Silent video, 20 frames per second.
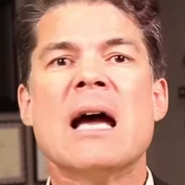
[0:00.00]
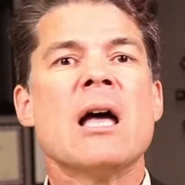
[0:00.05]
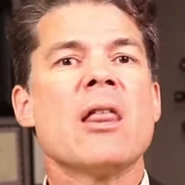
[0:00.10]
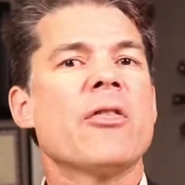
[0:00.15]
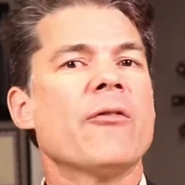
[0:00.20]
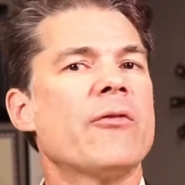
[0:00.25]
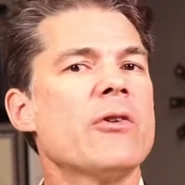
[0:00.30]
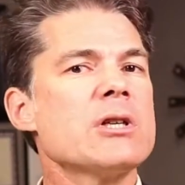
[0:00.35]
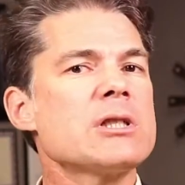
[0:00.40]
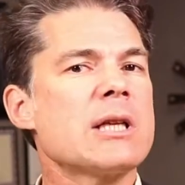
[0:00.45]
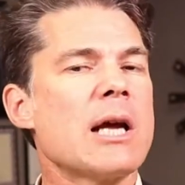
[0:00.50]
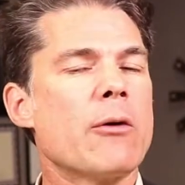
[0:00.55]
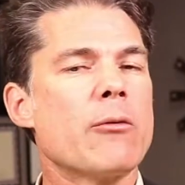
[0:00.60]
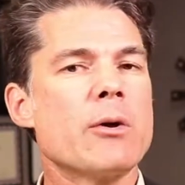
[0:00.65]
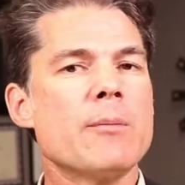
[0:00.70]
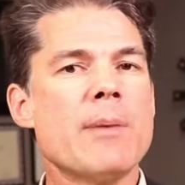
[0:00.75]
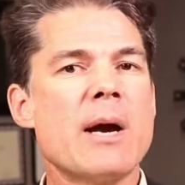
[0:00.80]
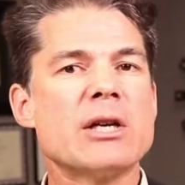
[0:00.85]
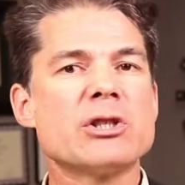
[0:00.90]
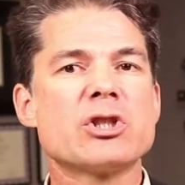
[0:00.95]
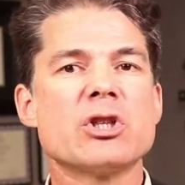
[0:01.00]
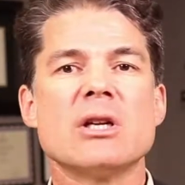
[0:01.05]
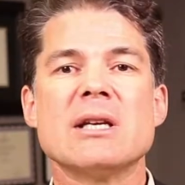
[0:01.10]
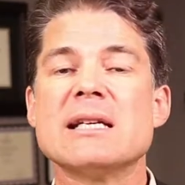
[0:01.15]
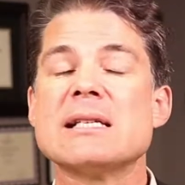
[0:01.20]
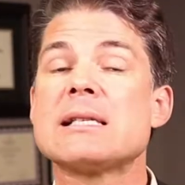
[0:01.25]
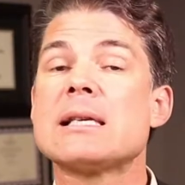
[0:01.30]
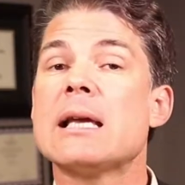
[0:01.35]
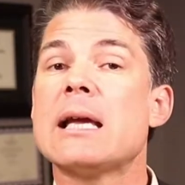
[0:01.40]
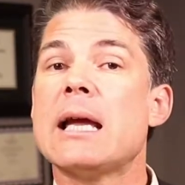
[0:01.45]
The first I would mention
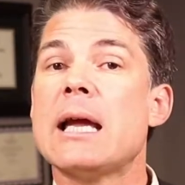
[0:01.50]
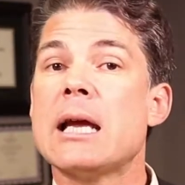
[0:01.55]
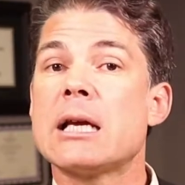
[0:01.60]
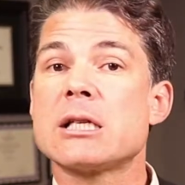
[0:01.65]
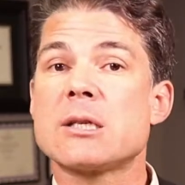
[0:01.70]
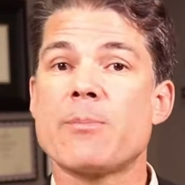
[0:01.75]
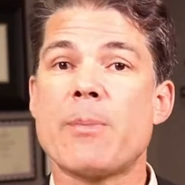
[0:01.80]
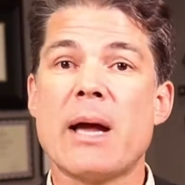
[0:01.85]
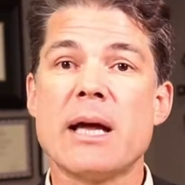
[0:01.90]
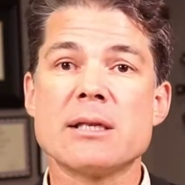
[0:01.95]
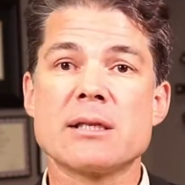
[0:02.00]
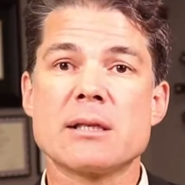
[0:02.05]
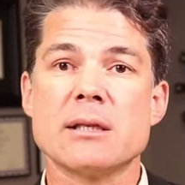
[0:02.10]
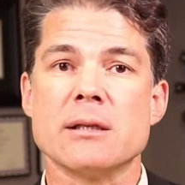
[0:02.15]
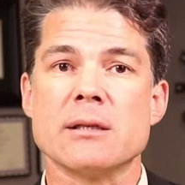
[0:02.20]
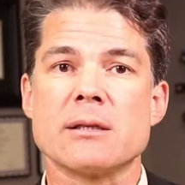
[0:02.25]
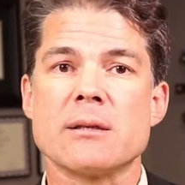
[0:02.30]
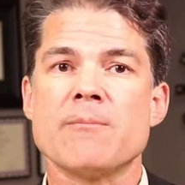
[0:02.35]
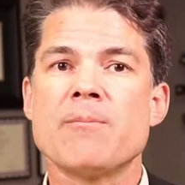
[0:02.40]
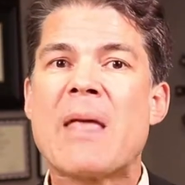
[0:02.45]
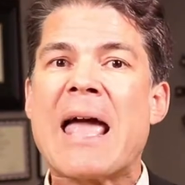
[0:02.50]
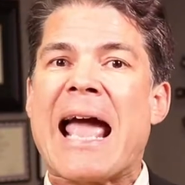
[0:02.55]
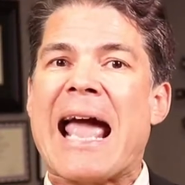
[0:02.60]
is expenses.